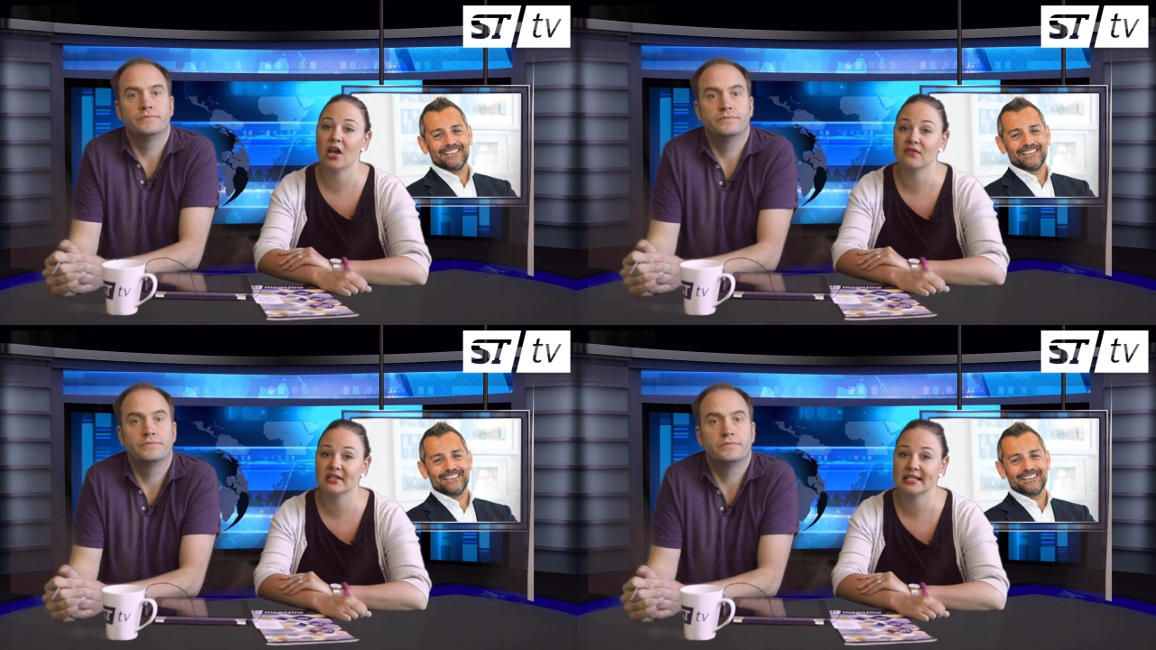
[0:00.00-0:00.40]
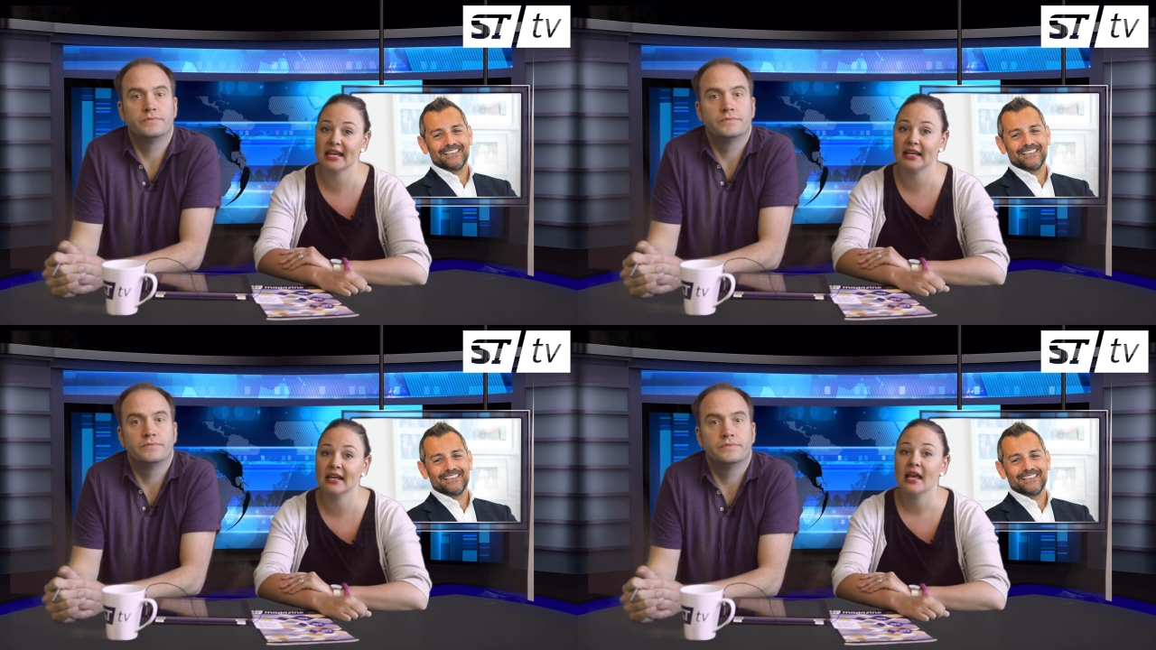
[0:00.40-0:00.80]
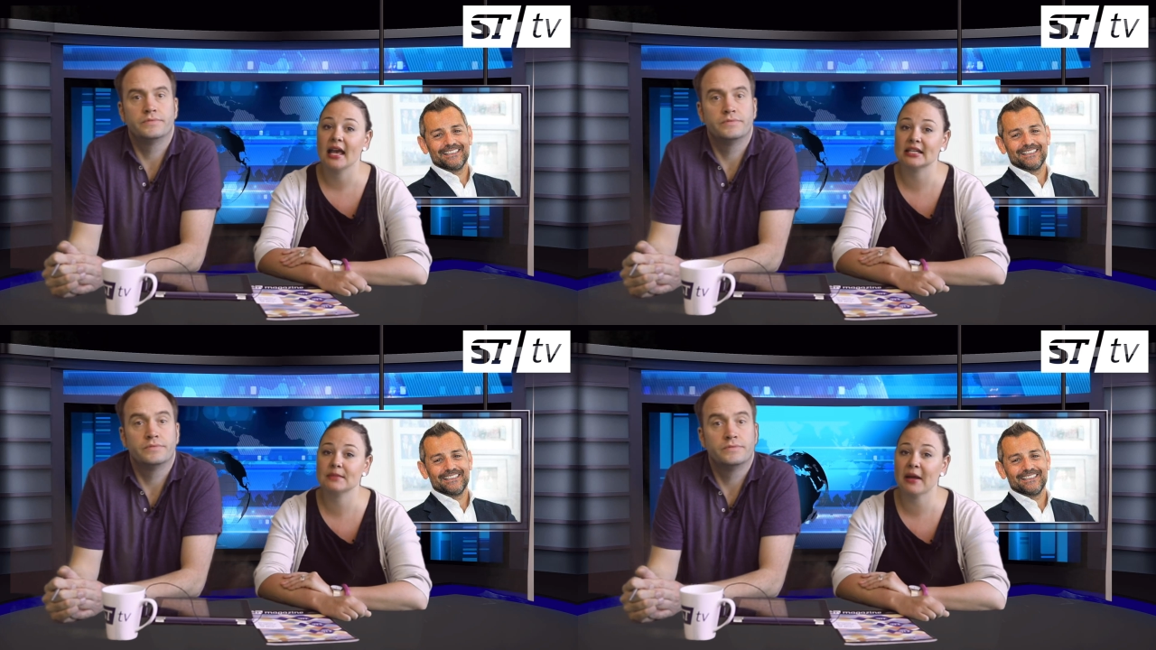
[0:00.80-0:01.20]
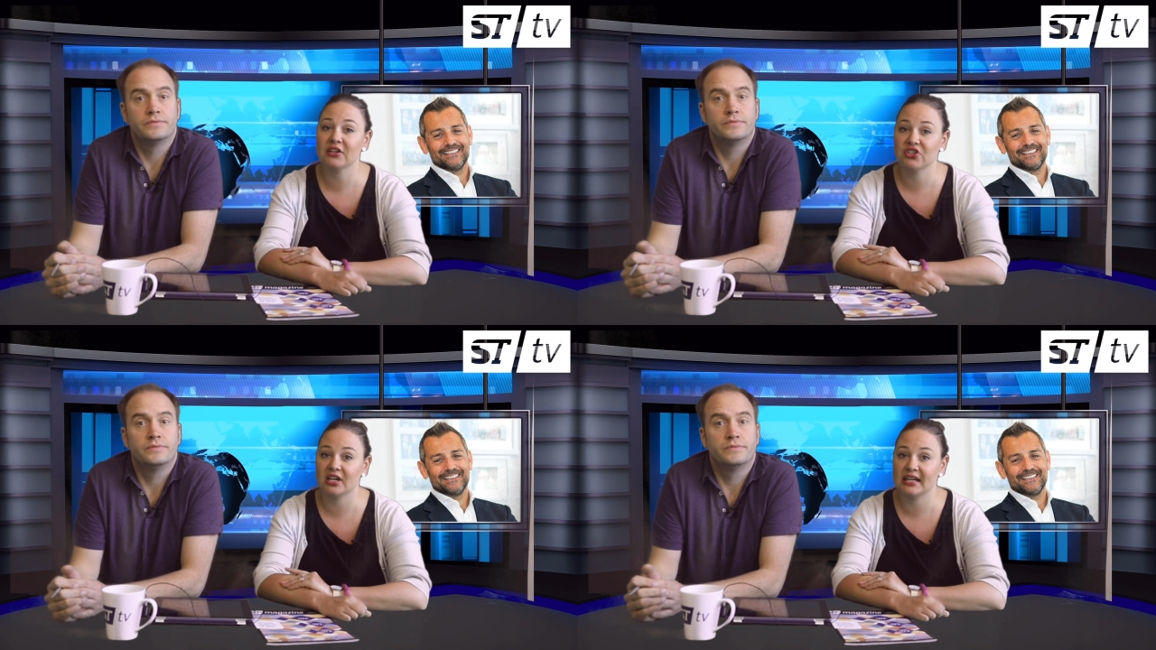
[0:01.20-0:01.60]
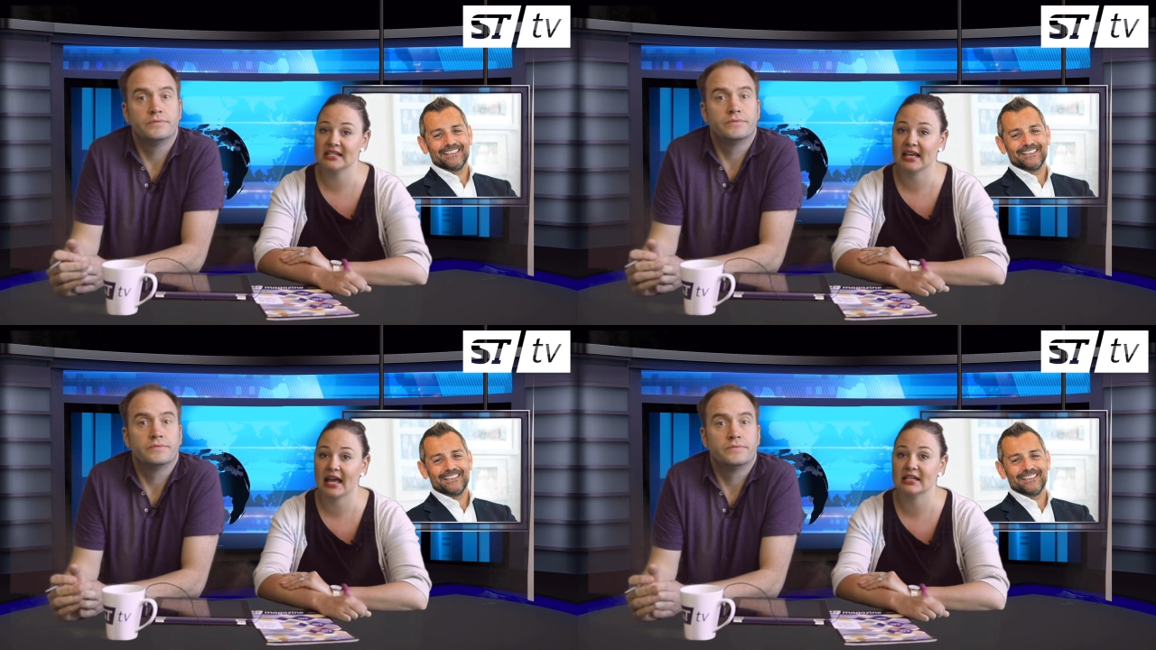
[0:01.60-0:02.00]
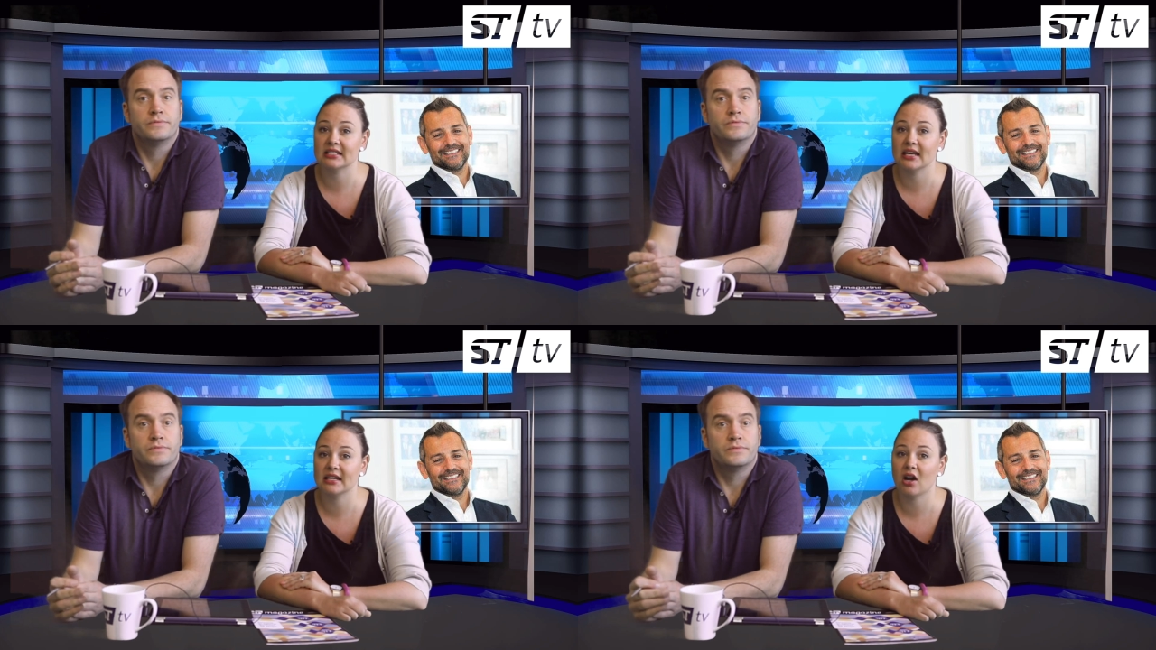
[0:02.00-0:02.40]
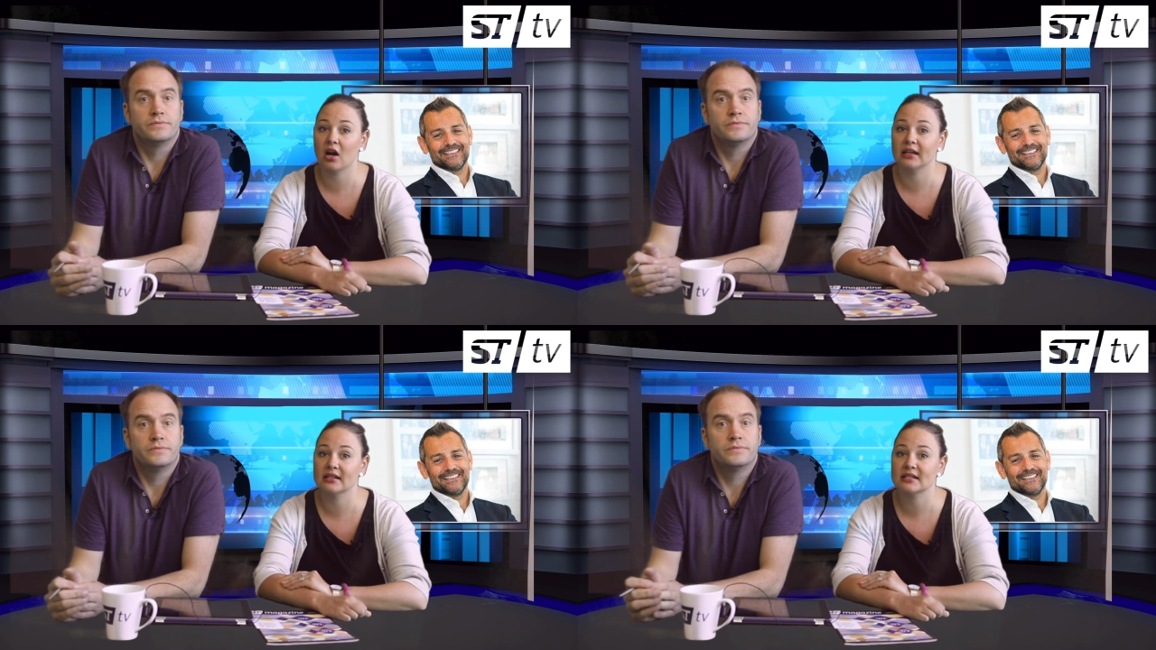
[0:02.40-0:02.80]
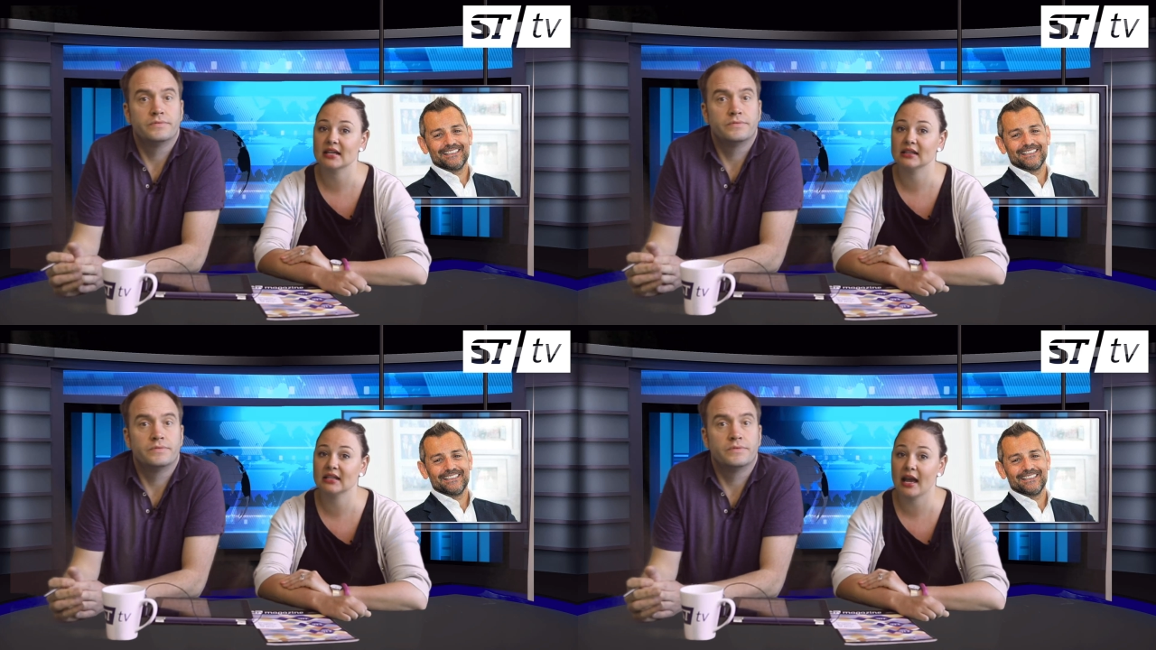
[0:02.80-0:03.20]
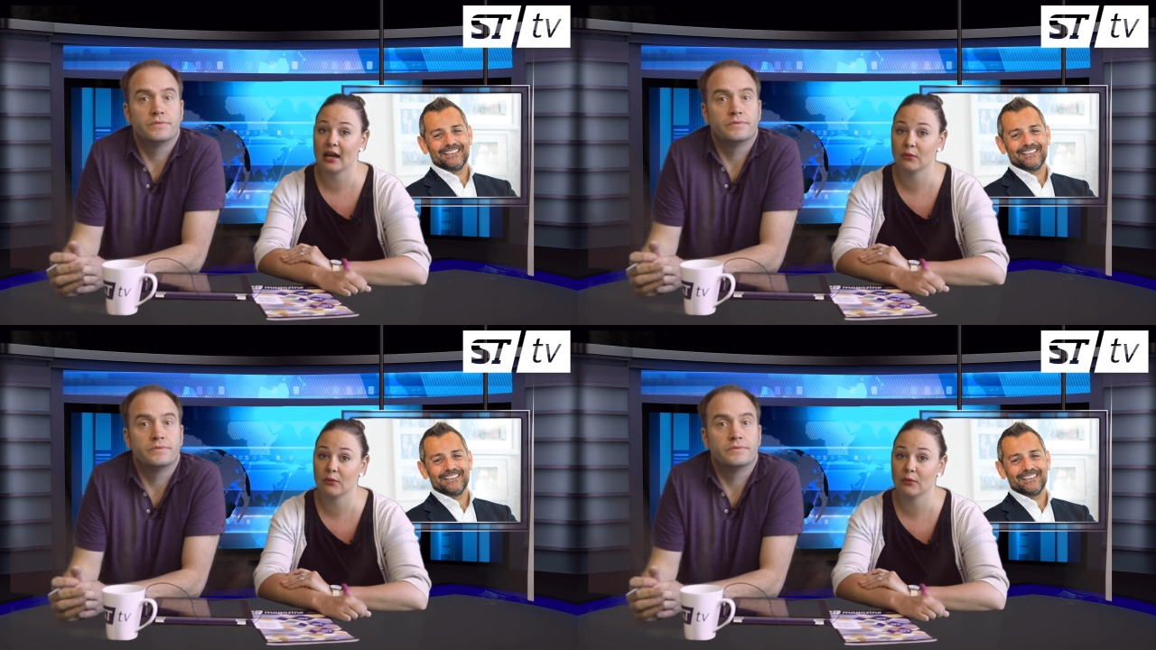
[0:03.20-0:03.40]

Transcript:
Speaker 1: overseen expansion into Canada and Ireland and the